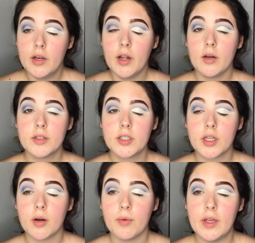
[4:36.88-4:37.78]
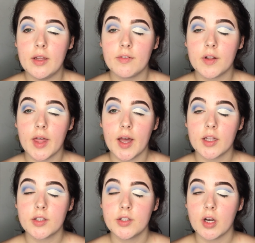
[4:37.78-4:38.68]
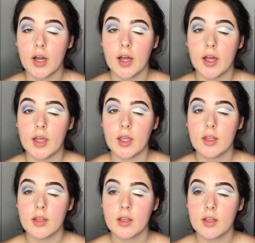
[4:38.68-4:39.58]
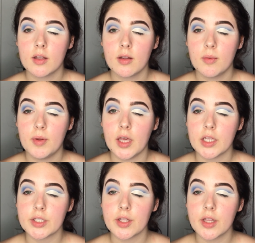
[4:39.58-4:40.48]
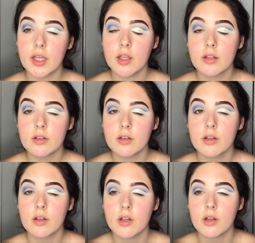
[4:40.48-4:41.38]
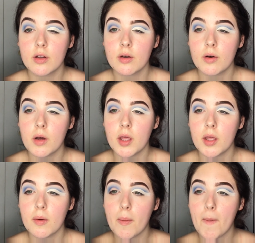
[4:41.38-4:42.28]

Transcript: Now I'm just gonna wait for that to dry patiently. Wait.